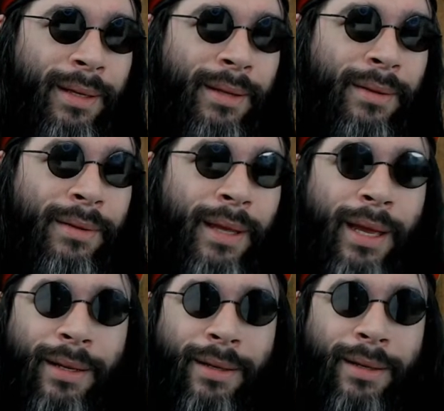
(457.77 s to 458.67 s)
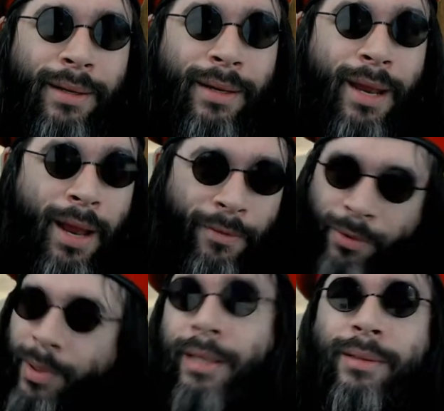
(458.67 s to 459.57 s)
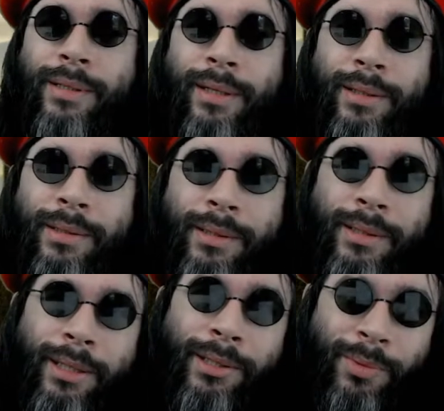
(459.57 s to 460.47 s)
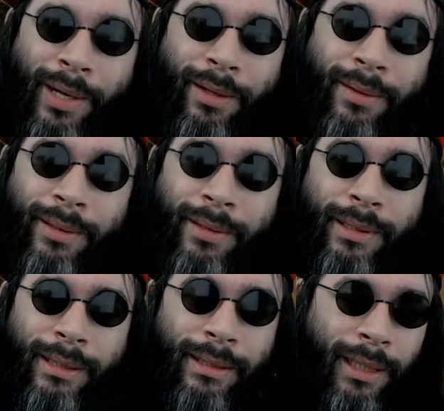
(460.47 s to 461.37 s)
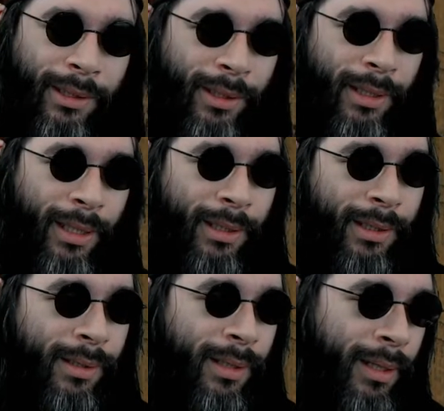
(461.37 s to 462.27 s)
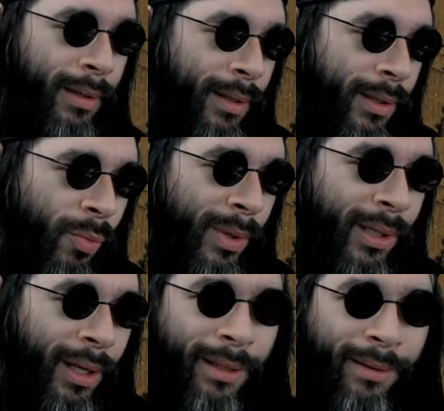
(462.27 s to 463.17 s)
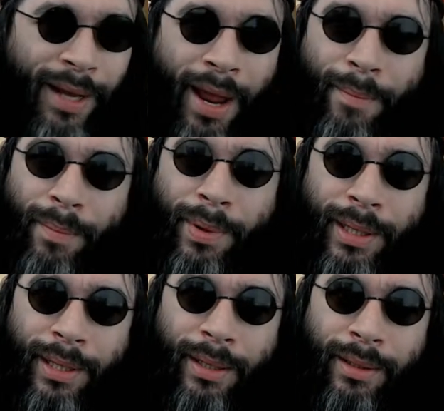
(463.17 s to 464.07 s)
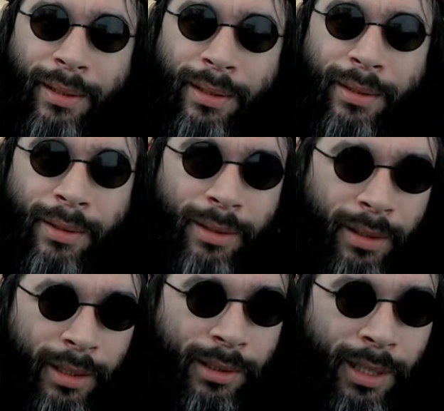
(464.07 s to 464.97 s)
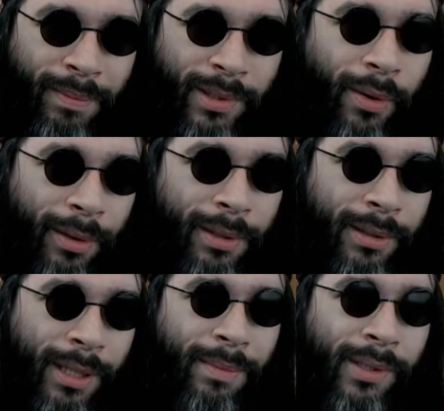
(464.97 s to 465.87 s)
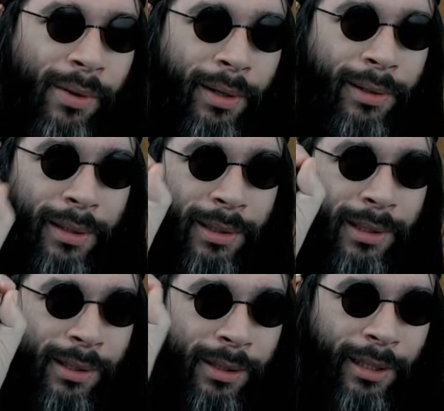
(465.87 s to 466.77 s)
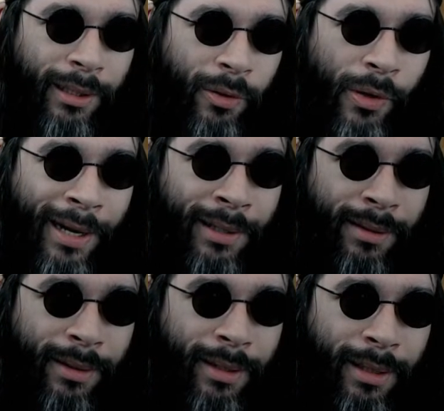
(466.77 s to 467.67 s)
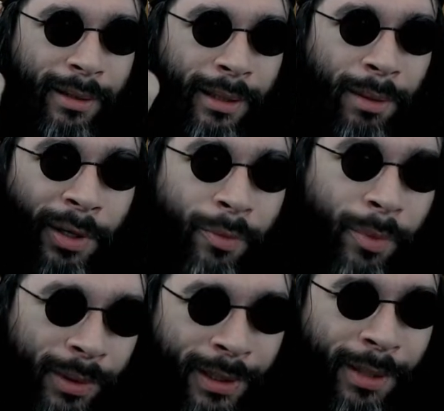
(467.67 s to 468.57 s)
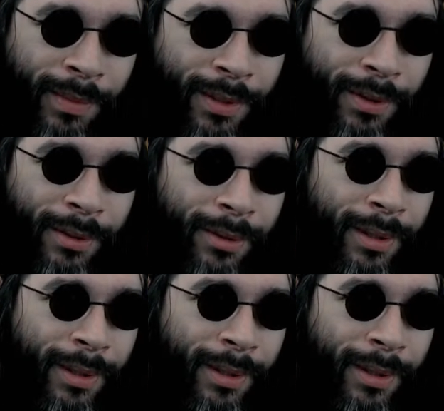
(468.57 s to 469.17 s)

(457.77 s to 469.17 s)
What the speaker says: then everyone else does as well. You know, it's almost like a dam breaking. You know, it seems solid, like a little crack, a little bit of water comes through,